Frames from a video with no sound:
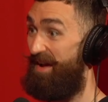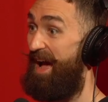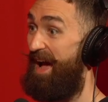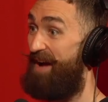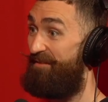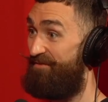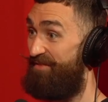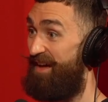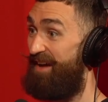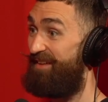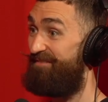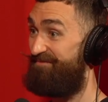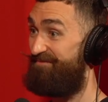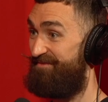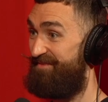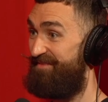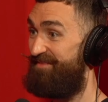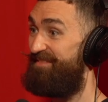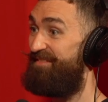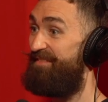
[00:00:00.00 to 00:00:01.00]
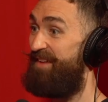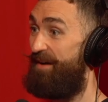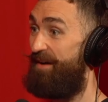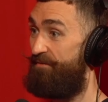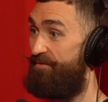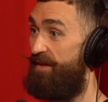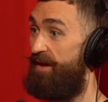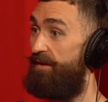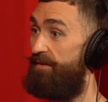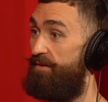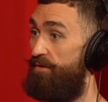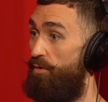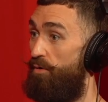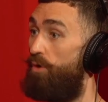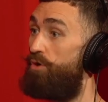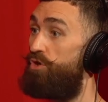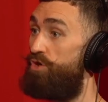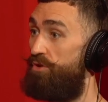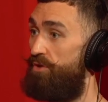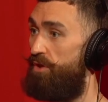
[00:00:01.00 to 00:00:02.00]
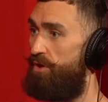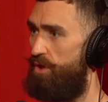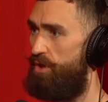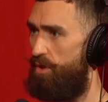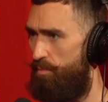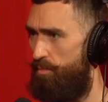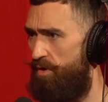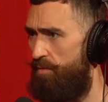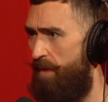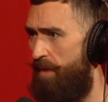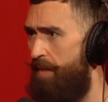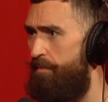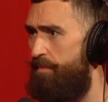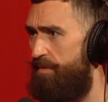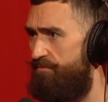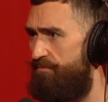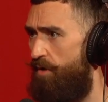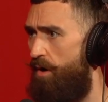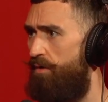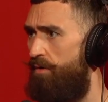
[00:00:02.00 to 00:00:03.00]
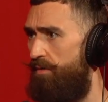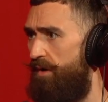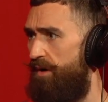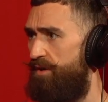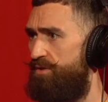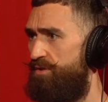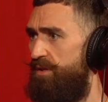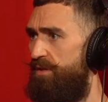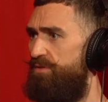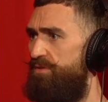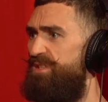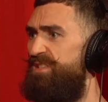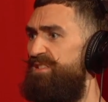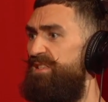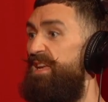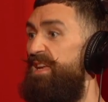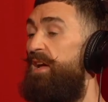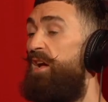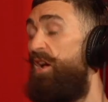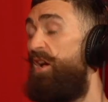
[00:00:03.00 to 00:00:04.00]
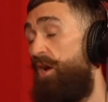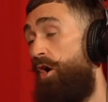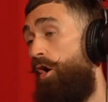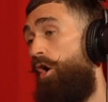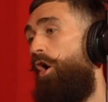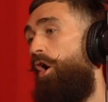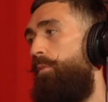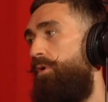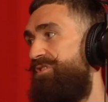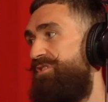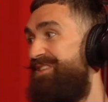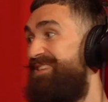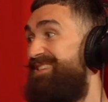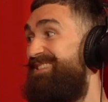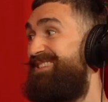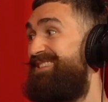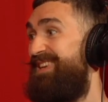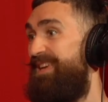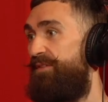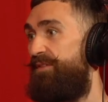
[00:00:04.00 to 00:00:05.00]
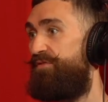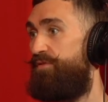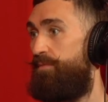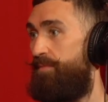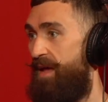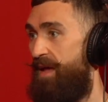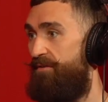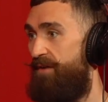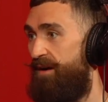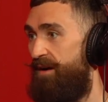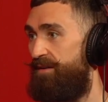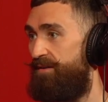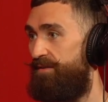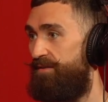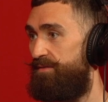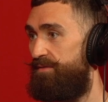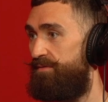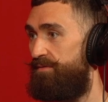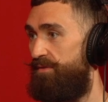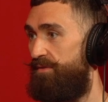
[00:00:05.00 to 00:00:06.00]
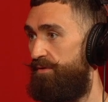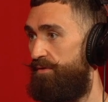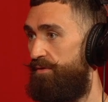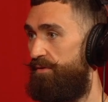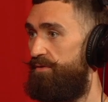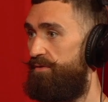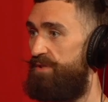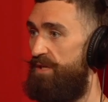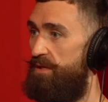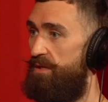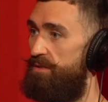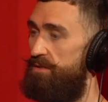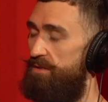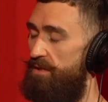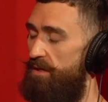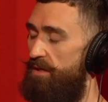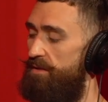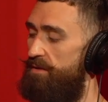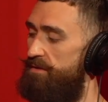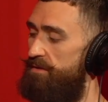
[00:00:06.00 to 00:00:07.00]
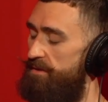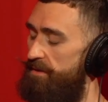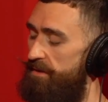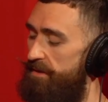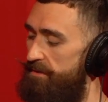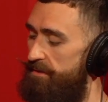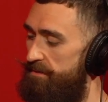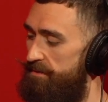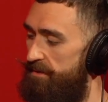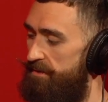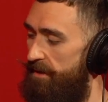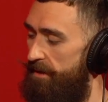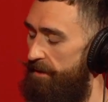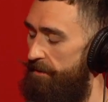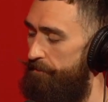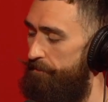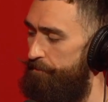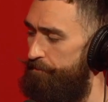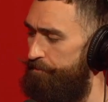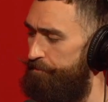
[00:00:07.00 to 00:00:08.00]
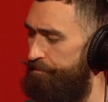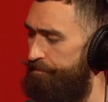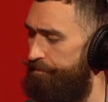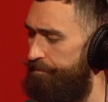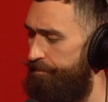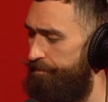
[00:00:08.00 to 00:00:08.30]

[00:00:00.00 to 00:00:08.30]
have that notion definitely. That you might be wrong. Actually, almost see it from their angle. See and